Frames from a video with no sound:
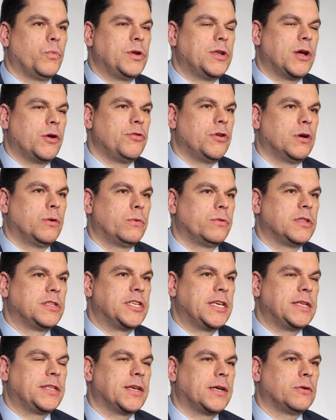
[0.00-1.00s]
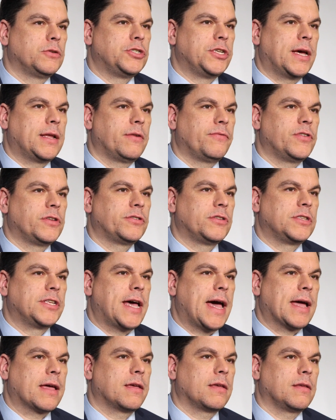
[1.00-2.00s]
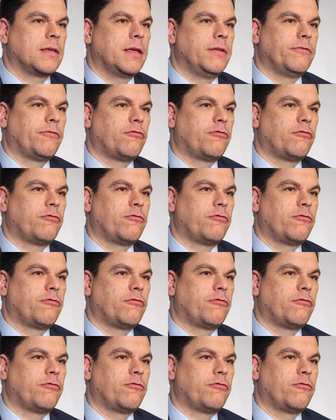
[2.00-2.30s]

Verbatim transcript: We don't know all the details yet of this attack in